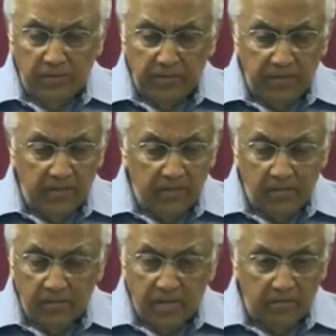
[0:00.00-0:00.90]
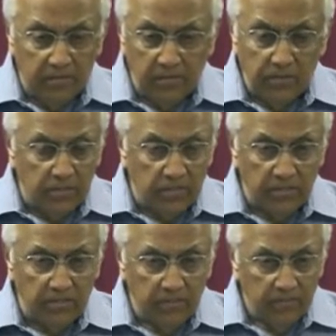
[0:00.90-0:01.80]
of people don't come to the
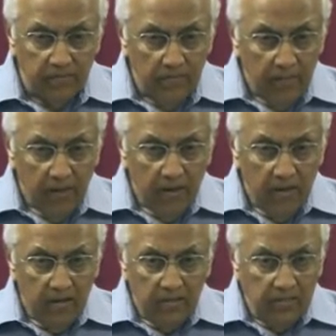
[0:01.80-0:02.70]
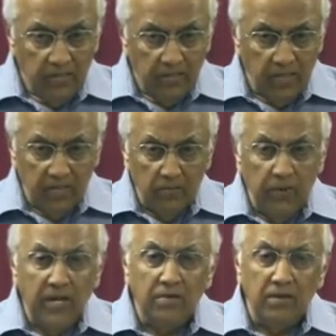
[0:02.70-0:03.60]
church. Jesus said the
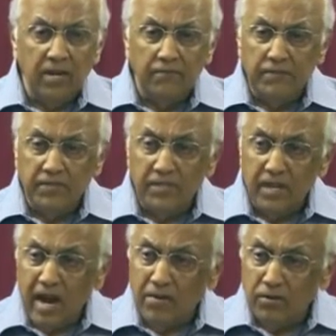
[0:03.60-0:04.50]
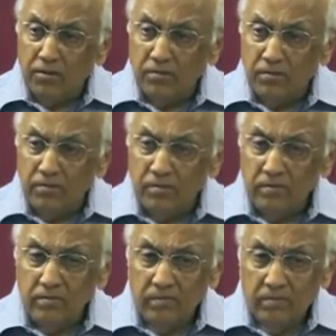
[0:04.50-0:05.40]
way to life is narrow
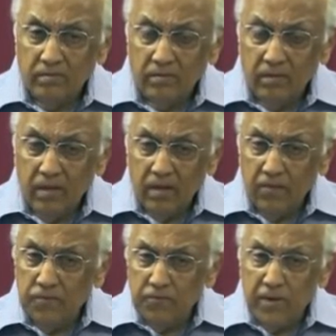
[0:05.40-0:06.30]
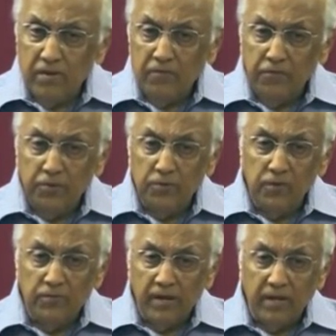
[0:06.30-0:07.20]
and very few
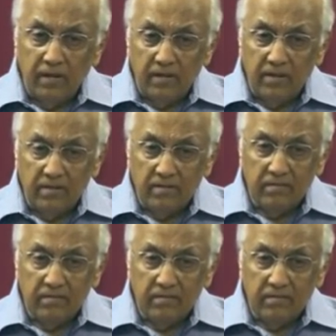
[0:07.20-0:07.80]
will find it.